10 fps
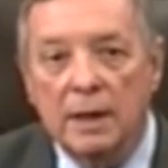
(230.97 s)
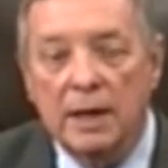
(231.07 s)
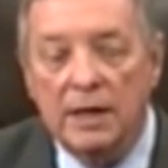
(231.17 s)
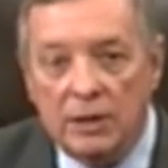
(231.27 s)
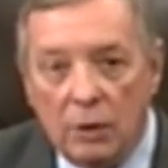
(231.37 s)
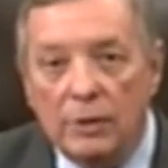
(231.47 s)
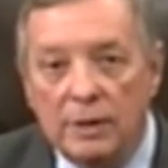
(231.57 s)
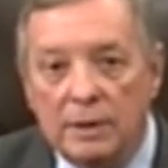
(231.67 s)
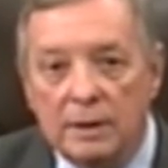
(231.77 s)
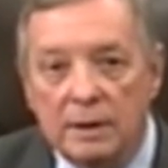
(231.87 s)
And he
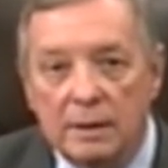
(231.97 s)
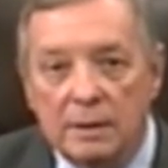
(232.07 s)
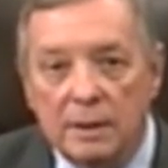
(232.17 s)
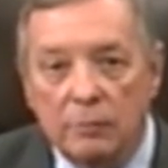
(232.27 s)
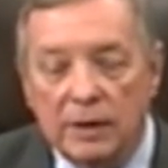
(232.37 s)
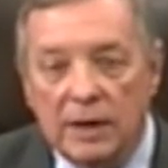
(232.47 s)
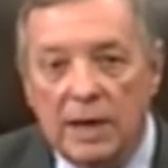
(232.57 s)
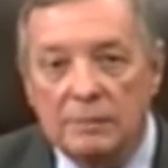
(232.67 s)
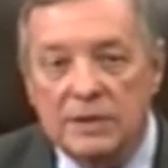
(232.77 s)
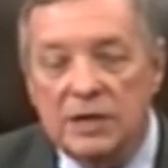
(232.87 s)
noted that when it
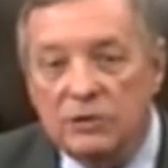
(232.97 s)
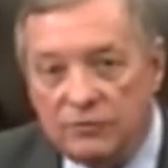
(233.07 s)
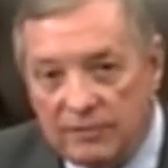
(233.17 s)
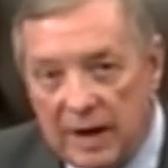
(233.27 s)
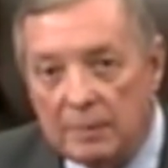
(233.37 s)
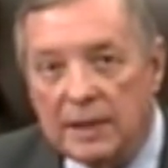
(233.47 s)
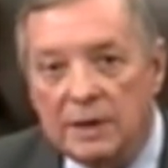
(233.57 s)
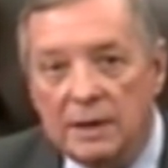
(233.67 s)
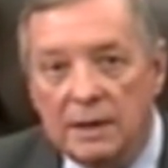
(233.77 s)
came to his family,